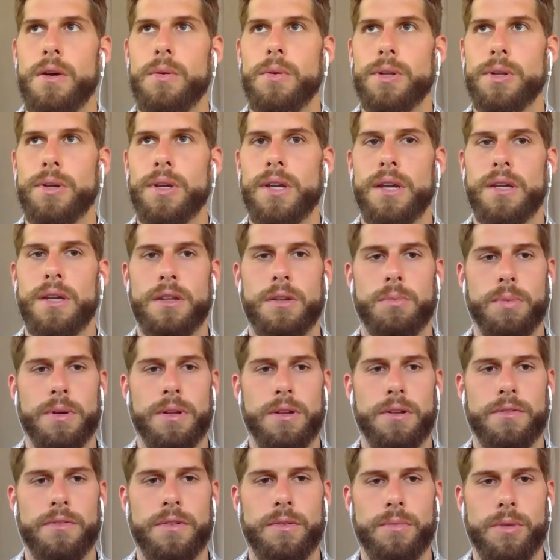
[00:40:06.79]
we're looking at the
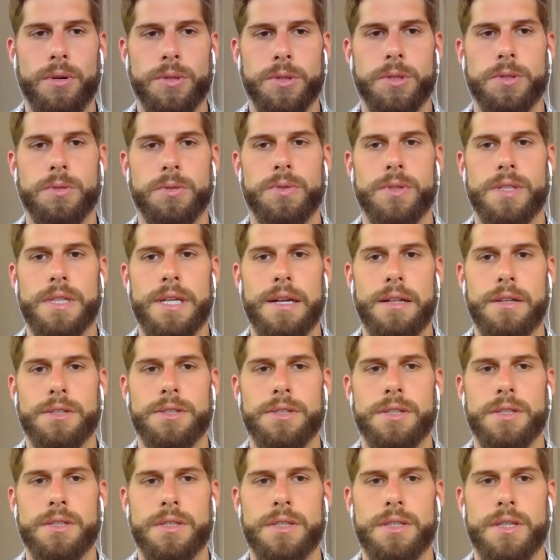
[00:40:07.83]
pillar of emotional
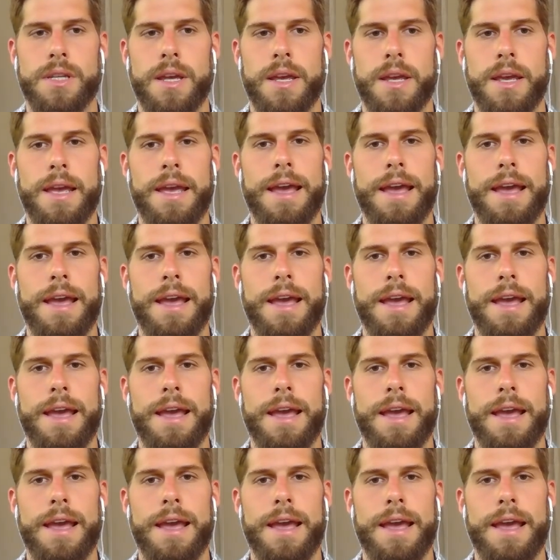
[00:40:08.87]
intelligence,